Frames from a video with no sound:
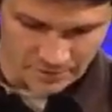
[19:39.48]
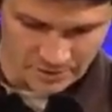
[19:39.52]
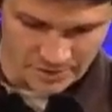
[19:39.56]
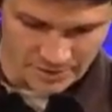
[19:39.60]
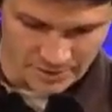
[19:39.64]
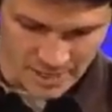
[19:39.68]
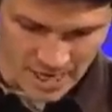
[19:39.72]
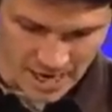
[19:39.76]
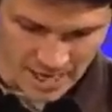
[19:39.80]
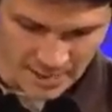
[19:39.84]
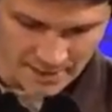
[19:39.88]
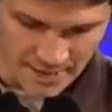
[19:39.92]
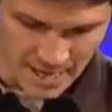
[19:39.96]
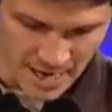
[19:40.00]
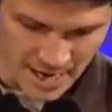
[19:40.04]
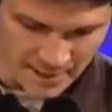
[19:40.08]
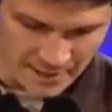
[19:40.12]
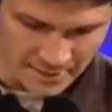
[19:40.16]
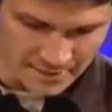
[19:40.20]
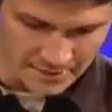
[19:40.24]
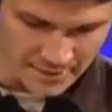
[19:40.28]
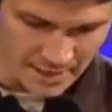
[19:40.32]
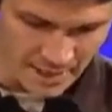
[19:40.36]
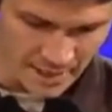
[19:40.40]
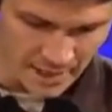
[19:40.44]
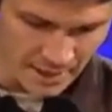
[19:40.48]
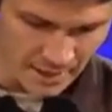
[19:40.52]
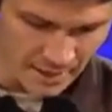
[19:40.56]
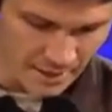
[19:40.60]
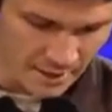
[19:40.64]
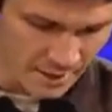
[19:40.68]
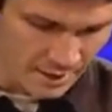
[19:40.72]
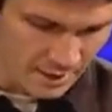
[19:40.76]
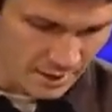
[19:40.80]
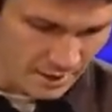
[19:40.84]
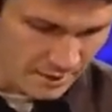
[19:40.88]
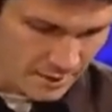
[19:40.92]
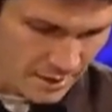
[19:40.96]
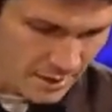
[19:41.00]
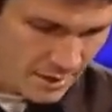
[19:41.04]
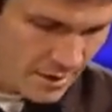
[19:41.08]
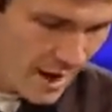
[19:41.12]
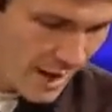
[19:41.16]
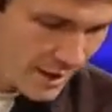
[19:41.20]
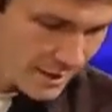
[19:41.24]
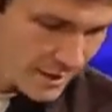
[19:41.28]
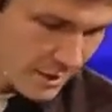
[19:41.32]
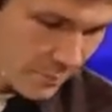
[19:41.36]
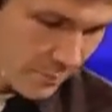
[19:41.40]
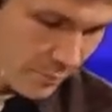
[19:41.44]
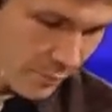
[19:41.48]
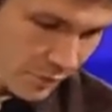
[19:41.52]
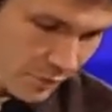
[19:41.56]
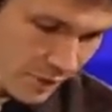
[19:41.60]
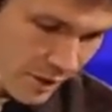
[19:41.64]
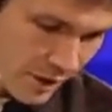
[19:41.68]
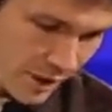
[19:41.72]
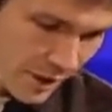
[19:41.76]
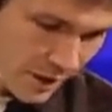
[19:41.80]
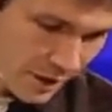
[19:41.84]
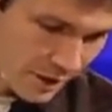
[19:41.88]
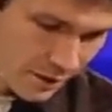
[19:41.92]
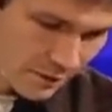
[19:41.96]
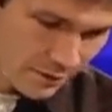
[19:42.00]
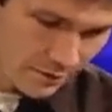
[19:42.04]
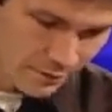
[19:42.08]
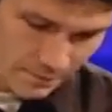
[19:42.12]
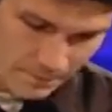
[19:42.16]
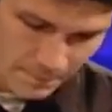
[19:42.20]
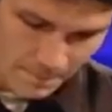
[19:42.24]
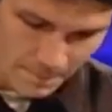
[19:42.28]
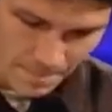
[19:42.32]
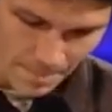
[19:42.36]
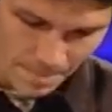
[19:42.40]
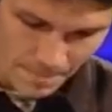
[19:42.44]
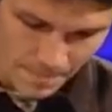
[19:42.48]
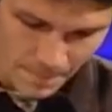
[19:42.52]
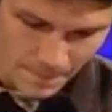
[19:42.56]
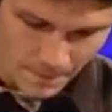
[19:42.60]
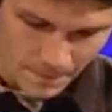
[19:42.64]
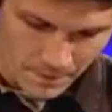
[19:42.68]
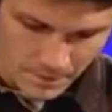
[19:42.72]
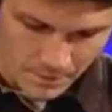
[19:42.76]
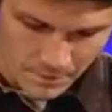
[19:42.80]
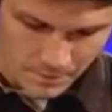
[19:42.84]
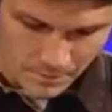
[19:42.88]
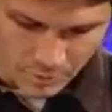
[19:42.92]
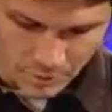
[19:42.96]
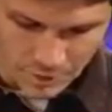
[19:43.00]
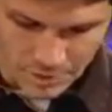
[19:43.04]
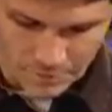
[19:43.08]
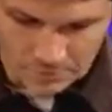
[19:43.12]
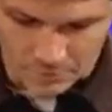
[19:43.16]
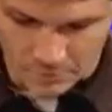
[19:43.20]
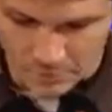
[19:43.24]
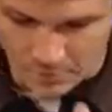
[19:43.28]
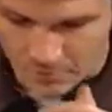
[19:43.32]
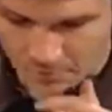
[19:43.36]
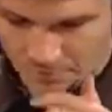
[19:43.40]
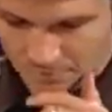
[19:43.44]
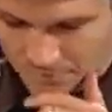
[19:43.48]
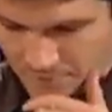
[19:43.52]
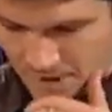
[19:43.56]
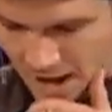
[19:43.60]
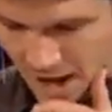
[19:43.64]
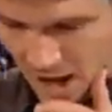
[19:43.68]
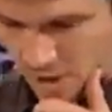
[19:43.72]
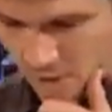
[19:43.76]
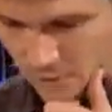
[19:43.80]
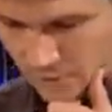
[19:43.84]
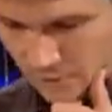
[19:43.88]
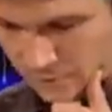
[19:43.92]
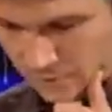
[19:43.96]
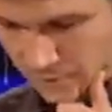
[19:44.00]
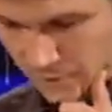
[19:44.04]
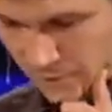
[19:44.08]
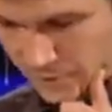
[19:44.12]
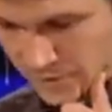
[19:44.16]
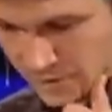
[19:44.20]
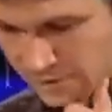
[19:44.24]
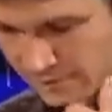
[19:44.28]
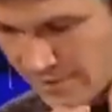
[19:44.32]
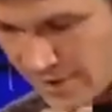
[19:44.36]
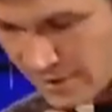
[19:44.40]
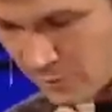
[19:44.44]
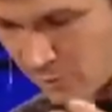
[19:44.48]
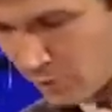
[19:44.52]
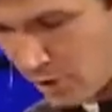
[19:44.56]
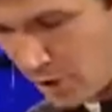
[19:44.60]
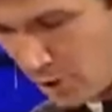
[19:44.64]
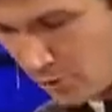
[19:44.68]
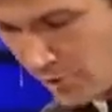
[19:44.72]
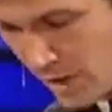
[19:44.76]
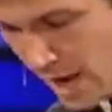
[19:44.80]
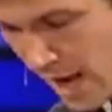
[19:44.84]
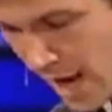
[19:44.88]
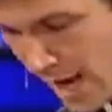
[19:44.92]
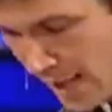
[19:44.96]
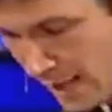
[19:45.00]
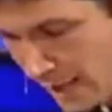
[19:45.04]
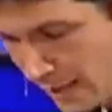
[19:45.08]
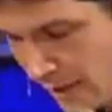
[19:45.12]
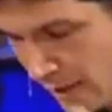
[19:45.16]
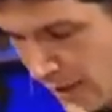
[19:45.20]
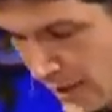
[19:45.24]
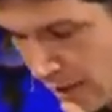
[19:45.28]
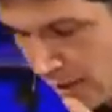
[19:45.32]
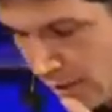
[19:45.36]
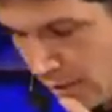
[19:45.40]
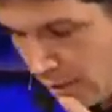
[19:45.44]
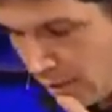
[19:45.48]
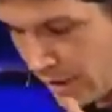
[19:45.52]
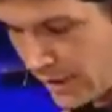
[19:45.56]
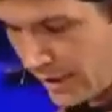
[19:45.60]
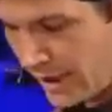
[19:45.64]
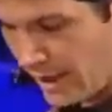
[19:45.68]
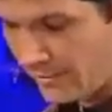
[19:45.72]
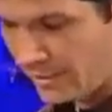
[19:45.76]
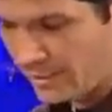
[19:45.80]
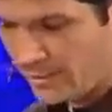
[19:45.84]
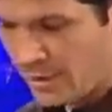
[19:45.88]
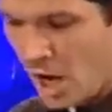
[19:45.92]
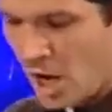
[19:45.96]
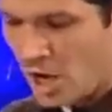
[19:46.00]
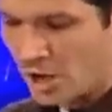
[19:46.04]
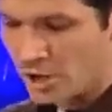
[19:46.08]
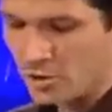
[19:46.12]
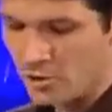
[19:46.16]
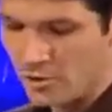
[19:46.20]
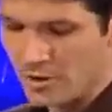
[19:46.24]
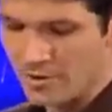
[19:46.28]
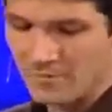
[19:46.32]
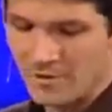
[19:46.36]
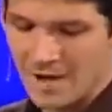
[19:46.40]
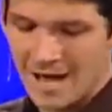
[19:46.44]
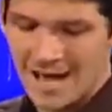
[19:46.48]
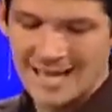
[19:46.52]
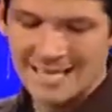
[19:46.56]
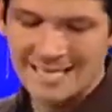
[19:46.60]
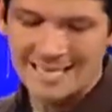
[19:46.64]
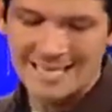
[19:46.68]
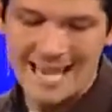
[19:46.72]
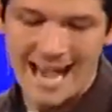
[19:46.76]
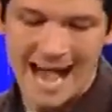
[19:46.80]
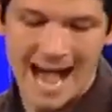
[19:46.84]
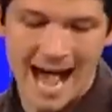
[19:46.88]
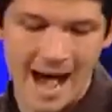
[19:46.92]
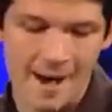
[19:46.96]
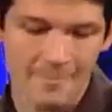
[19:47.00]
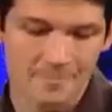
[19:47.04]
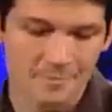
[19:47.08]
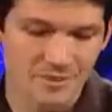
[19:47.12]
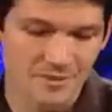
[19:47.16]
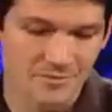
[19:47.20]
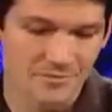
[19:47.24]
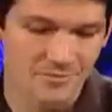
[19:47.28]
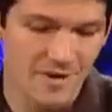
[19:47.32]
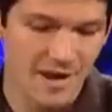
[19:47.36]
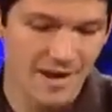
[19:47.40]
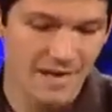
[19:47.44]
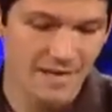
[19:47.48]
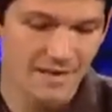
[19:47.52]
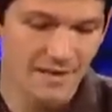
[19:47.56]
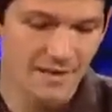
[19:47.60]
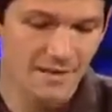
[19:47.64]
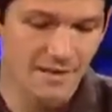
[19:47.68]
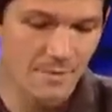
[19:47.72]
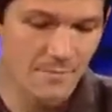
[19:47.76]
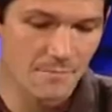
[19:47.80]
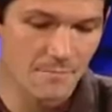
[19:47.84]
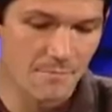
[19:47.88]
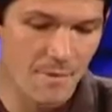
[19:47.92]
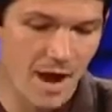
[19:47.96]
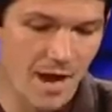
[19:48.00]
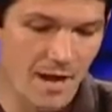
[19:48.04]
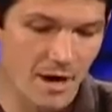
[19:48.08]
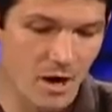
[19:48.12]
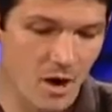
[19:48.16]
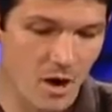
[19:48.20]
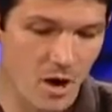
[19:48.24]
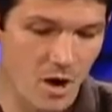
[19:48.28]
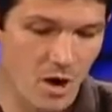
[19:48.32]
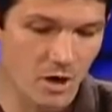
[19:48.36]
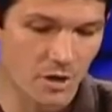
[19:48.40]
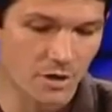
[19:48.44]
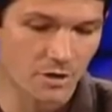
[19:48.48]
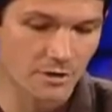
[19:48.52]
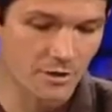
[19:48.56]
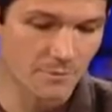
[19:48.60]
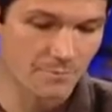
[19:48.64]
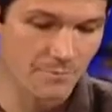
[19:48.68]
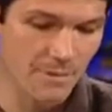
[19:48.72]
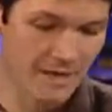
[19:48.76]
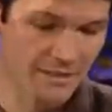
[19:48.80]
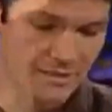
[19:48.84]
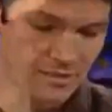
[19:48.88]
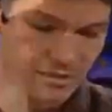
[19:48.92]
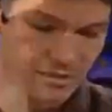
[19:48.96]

verse 9. 9's a pretty profound verse. In fact, we'll go 9 through 11. You have captivated my heart, my